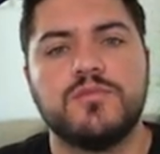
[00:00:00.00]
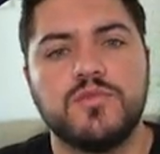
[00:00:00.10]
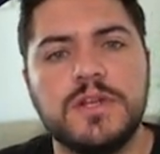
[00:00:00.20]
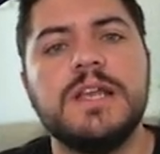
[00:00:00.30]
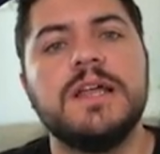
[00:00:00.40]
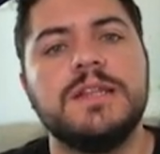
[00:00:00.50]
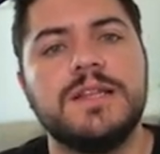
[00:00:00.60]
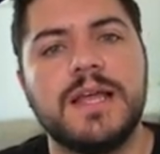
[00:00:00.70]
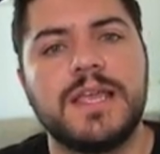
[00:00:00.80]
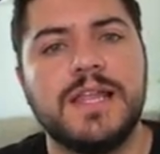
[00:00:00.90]
really
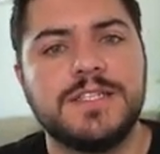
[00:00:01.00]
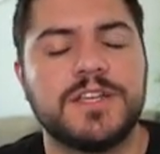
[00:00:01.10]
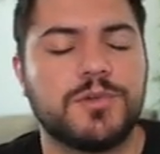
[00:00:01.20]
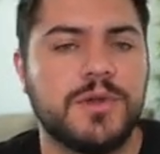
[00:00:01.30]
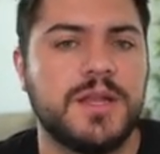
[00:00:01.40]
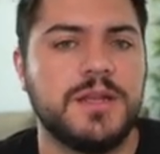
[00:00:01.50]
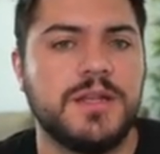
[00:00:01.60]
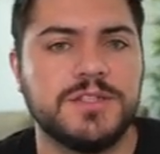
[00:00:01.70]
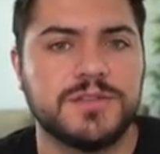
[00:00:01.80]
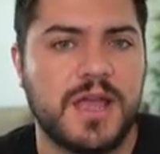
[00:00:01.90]
like integrated
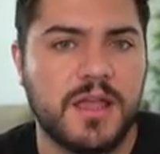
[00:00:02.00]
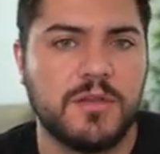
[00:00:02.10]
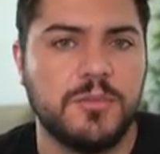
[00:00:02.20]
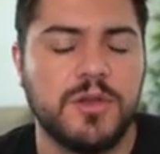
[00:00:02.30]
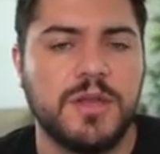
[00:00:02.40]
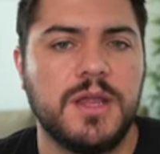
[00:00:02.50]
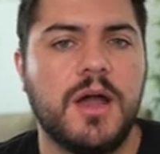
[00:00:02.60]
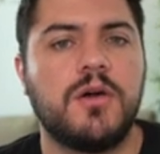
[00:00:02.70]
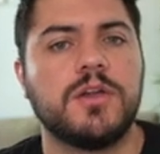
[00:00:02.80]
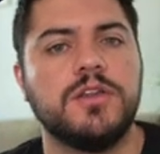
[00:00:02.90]
into that community
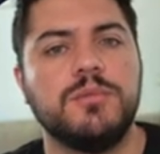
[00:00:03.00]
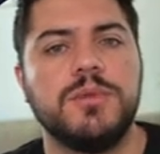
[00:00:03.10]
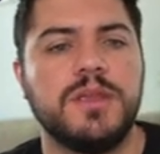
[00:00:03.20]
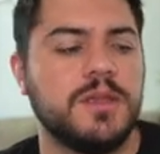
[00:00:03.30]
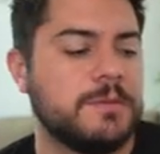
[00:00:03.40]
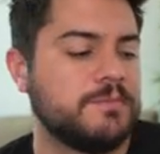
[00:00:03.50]
how can you be